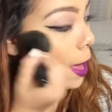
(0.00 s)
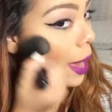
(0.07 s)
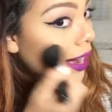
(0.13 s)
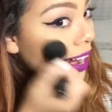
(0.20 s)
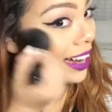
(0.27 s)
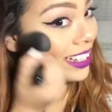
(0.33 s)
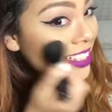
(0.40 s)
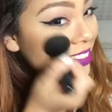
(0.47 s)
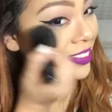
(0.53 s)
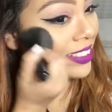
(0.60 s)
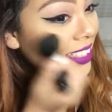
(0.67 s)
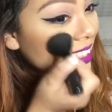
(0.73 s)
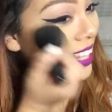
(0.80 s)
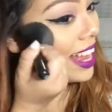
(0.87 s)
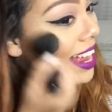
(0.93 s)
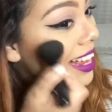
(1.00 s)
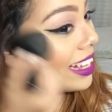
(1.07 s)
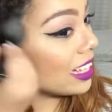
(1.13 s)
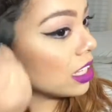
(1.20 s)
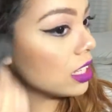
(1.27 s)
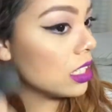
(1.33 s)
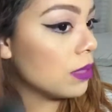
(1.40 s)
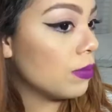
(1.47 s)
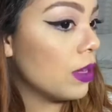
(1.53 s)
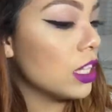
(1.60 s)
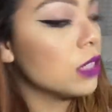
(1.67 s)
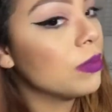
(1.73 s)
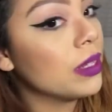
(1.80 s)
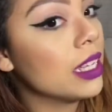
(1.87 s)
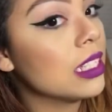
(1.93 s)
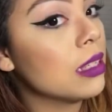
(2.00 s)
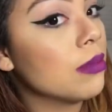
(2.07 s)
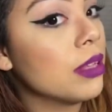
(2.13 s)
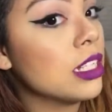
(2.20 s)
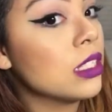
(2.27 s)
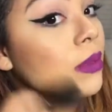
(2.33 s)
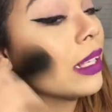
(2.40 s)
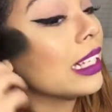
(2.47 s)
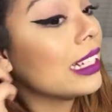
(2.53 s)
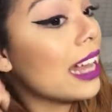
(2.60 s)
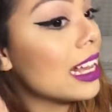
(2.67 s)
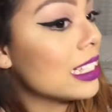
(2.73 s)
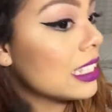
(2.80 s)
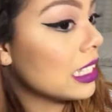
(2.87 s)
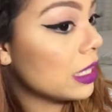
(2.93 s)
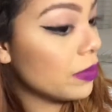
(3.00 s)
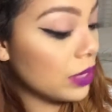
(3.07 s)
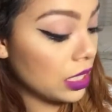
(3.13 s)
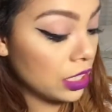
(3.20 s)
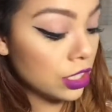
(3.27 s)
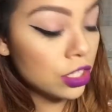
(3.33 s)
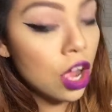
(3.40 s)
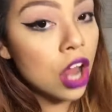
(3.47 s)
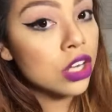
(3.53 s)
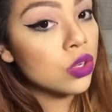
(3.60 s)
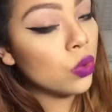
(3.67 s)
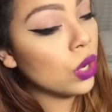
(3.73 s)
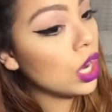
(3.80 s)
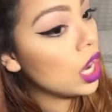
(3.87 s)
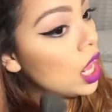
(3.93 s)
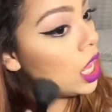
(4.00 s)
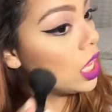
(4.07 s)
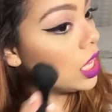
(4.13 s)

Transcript: And I actually really like this blush because it blends really nicely with a good contour.